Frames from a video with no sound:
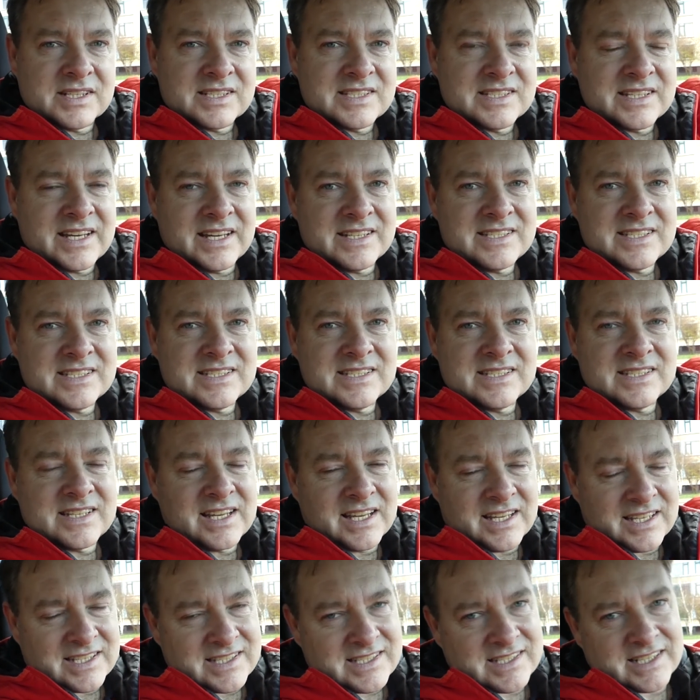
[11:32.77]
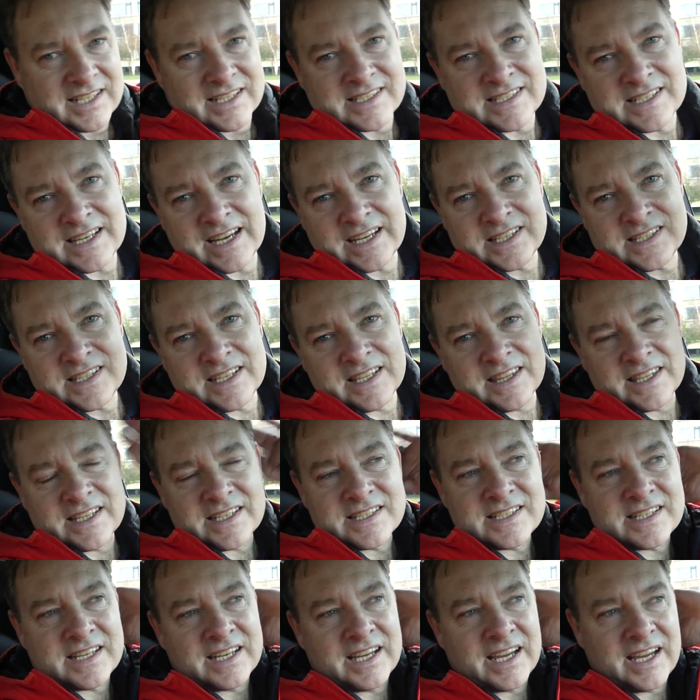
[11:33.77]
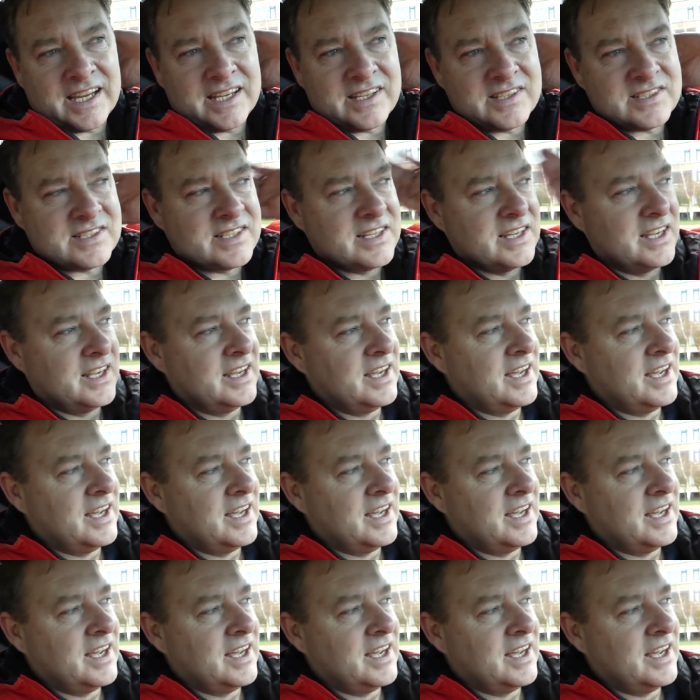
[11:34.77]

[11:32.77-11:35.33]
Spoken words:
success in this case.